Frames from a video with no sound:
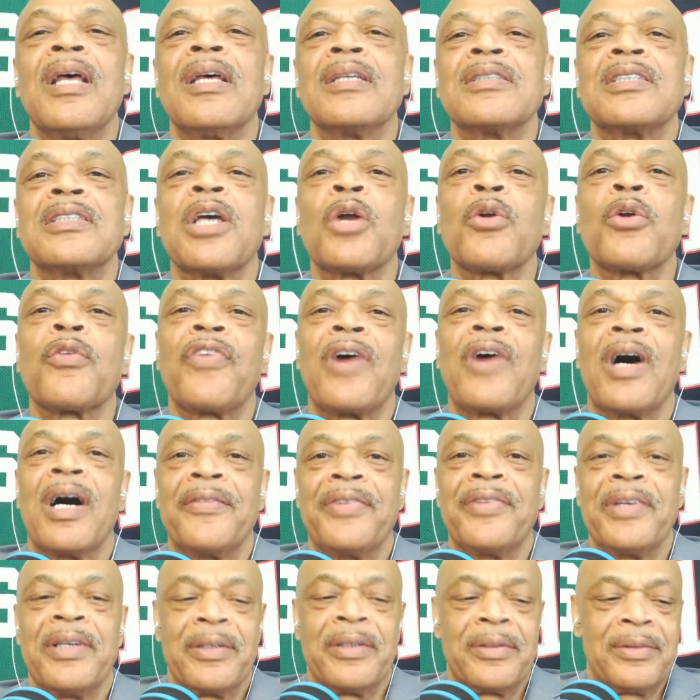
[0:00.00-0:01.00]
Channel 5
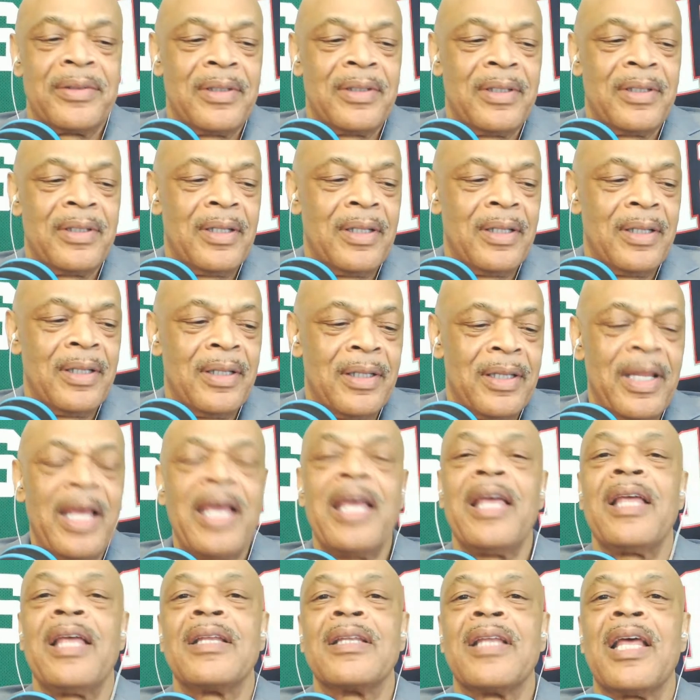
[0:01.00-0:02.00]
here.
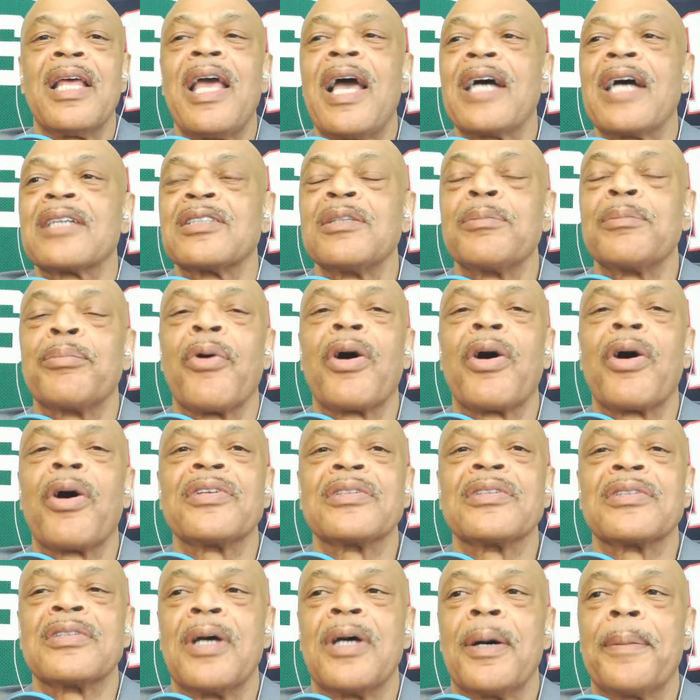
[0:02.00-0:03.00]
They actually brought
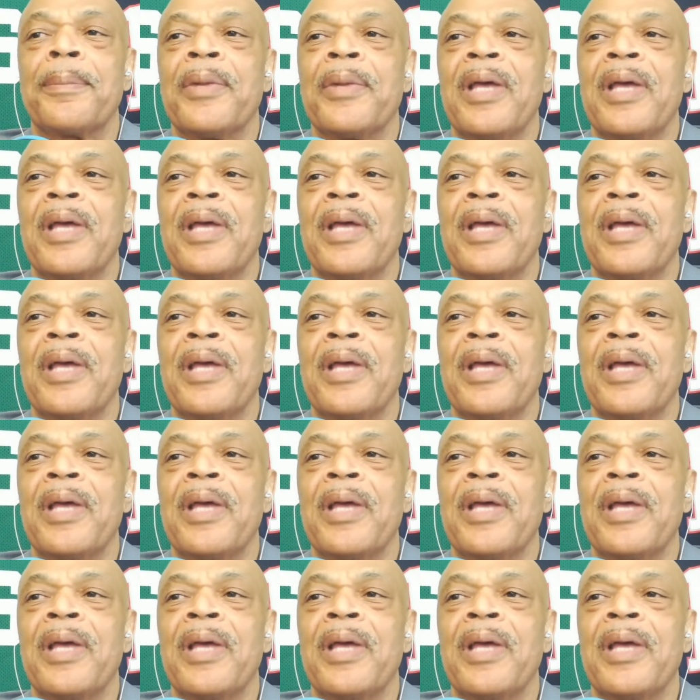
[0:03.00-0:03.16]
this up,